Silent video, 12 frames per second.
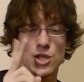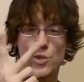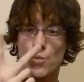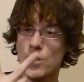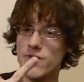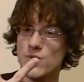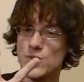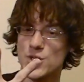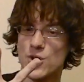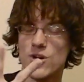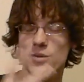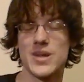One of you is
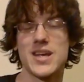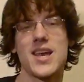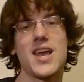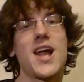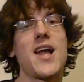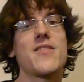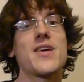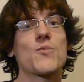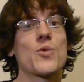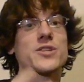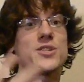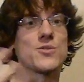Kirby, and then
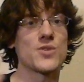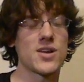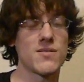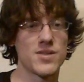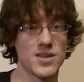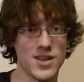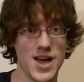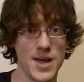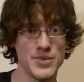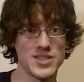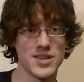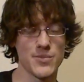once you
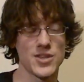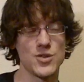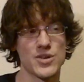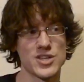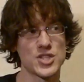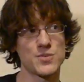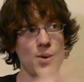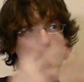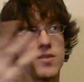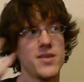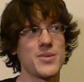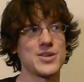copy something, you can
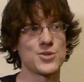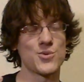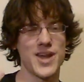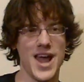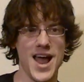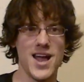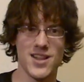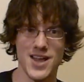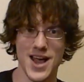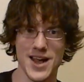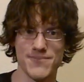spawn them into an ally,